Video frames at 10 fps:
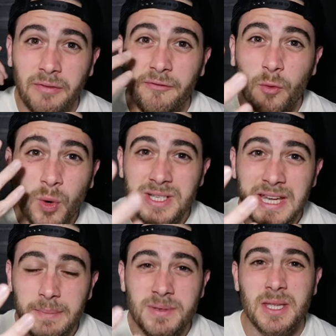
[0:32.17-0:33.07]
the four
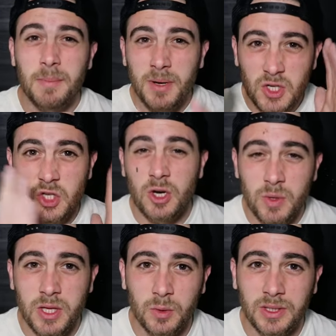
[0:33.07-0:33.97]
tips that I'm gonna share
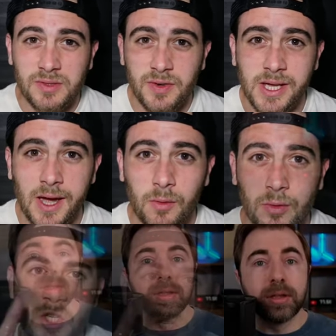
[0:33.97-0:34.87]
with you in this video.
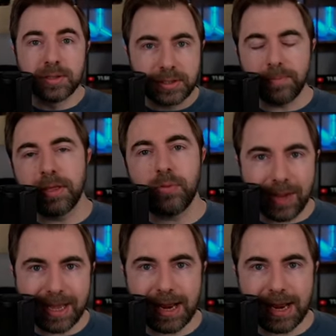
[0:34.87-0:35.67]
Something we get